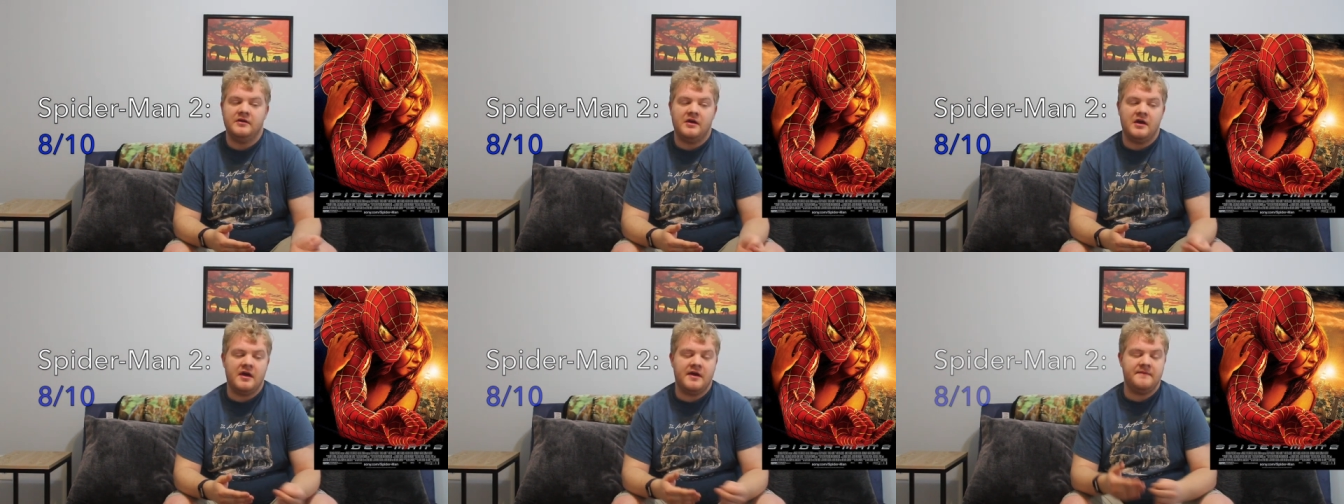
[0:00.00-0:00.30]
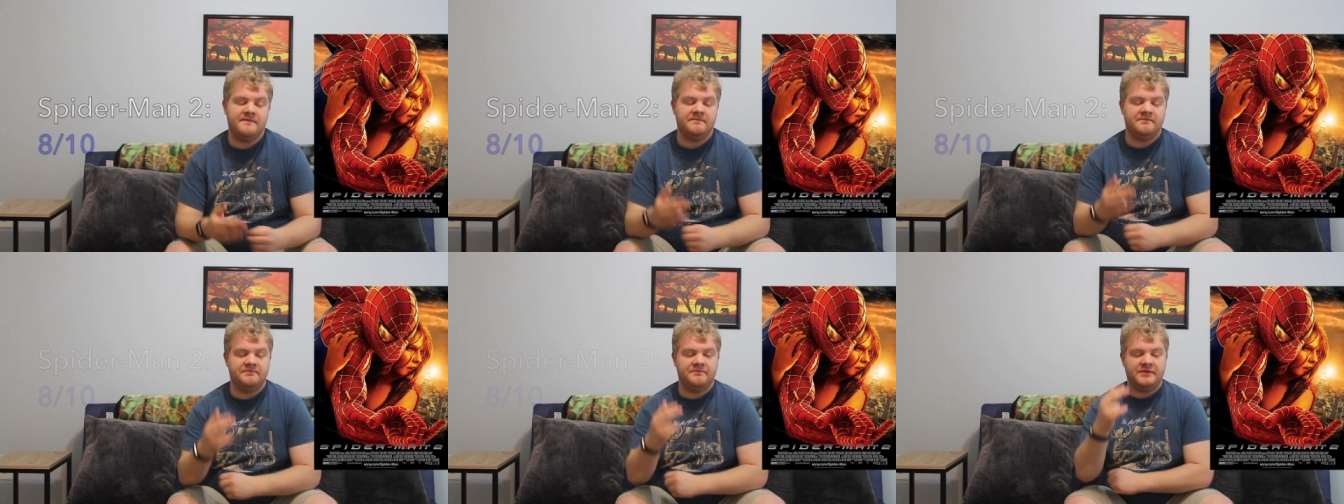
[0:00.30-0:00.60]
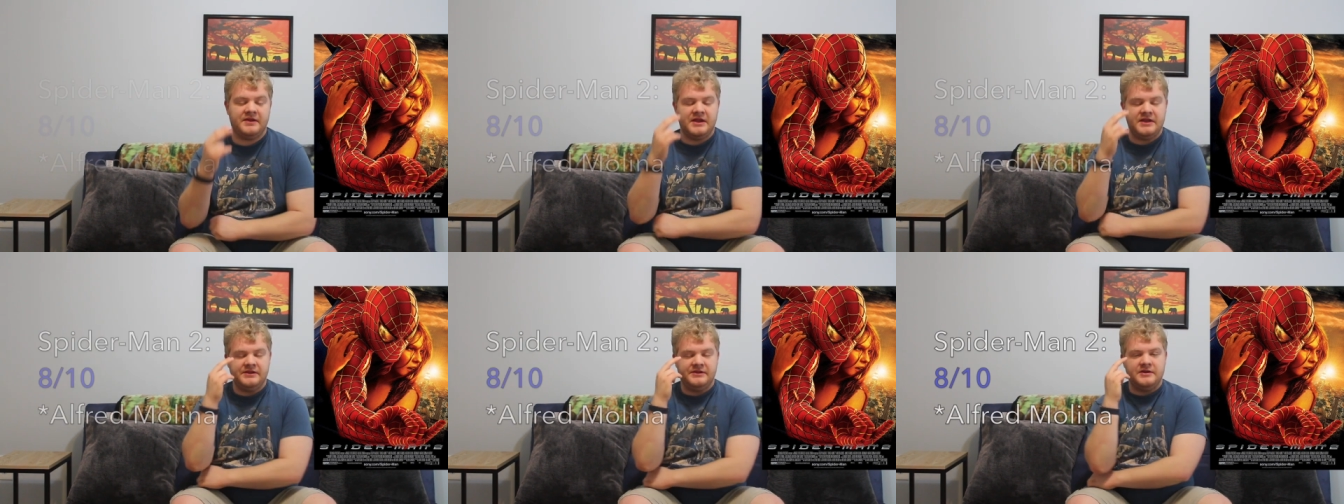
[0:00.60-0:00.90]
I'm
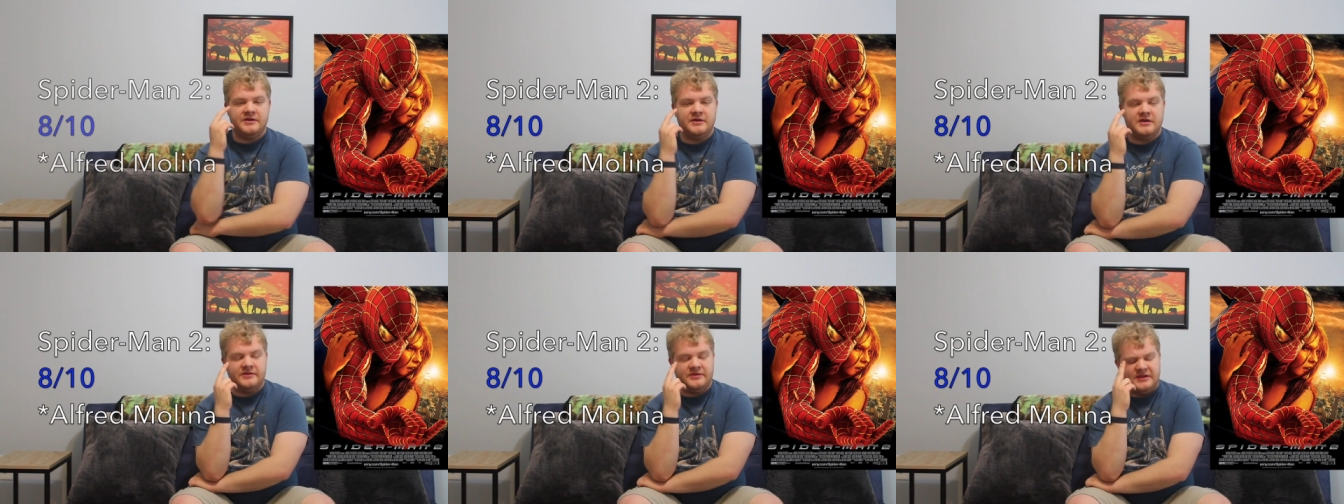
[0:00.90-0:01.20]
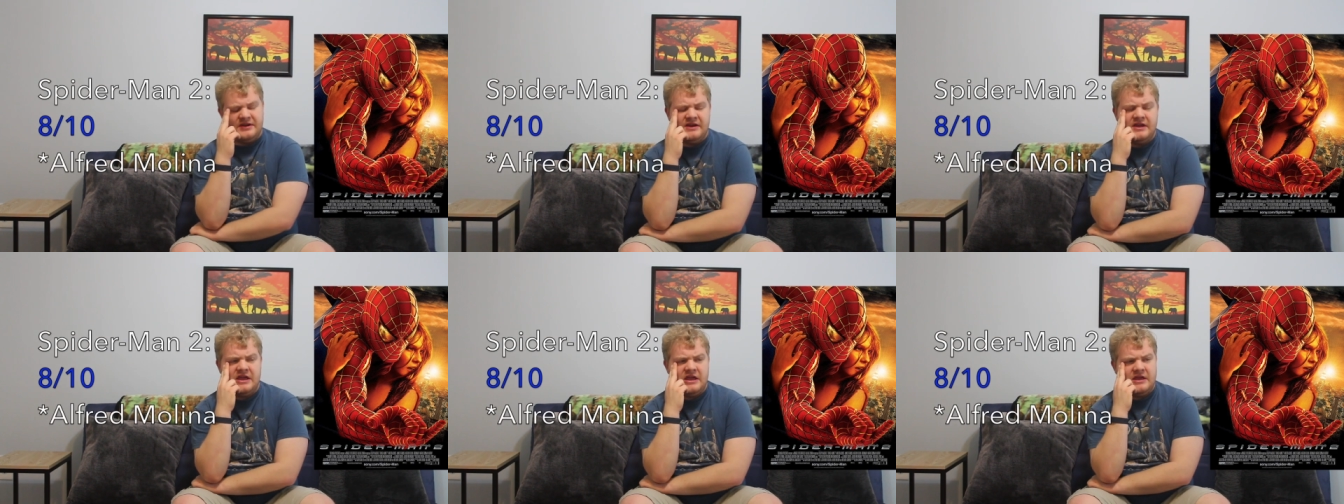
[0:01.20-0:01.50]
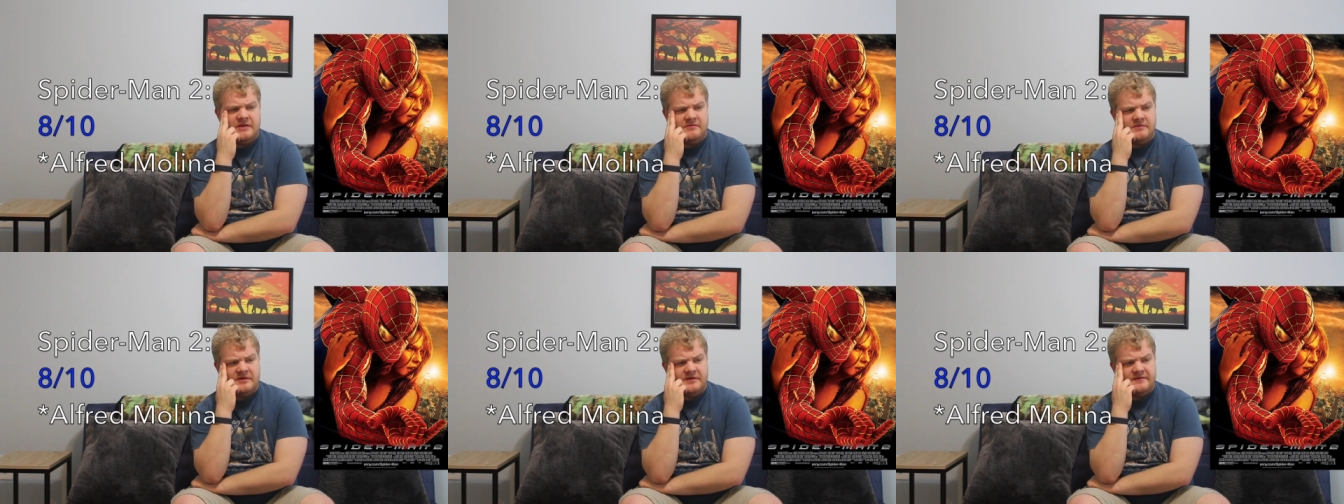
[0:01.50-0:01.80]
blanking on the
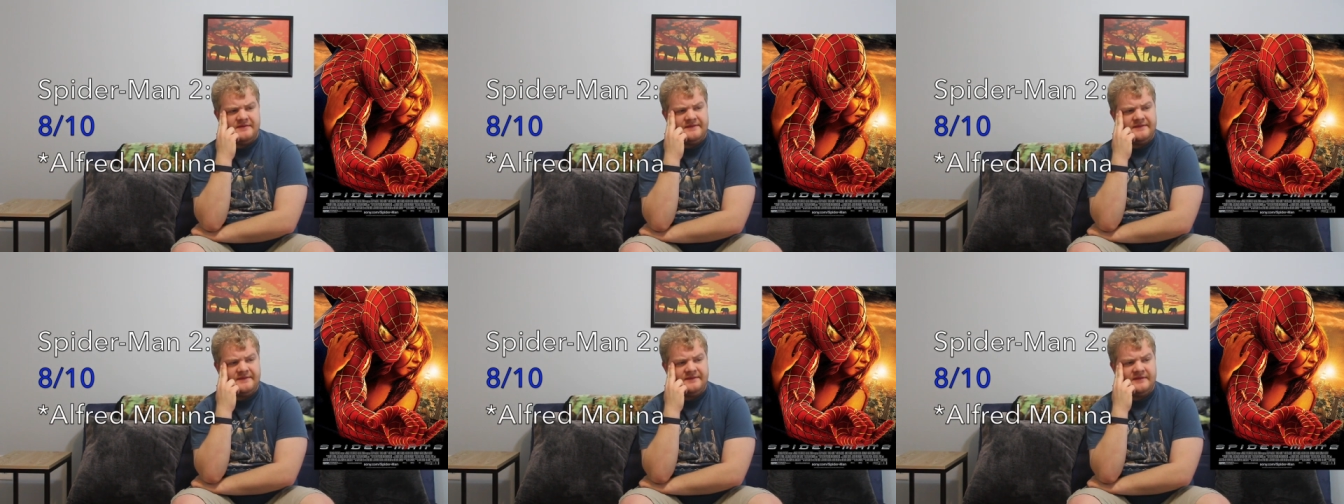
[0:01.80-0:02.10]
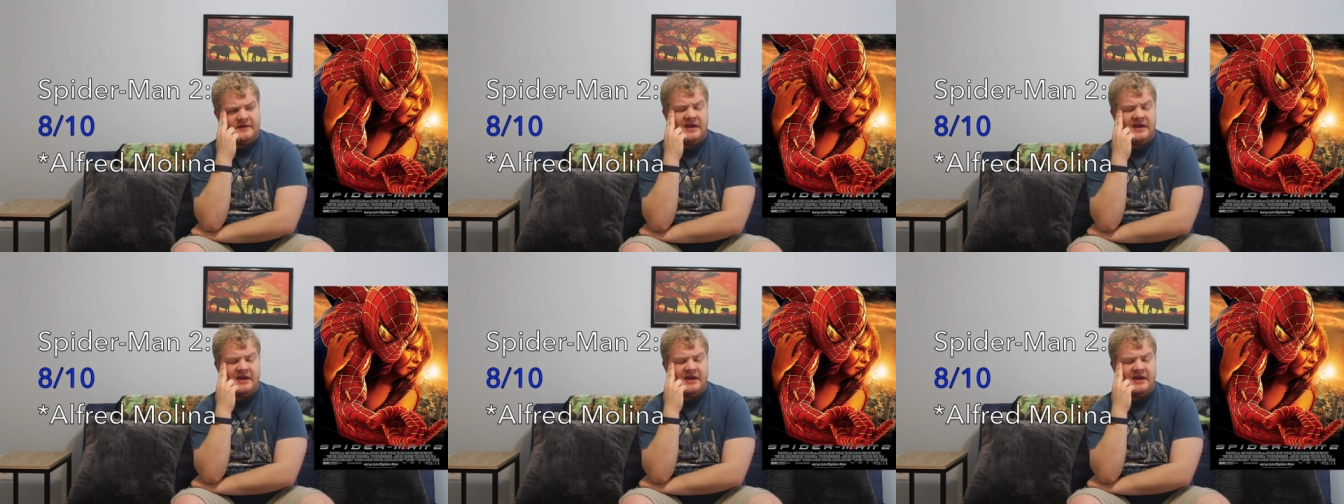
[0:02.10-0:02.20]
name of...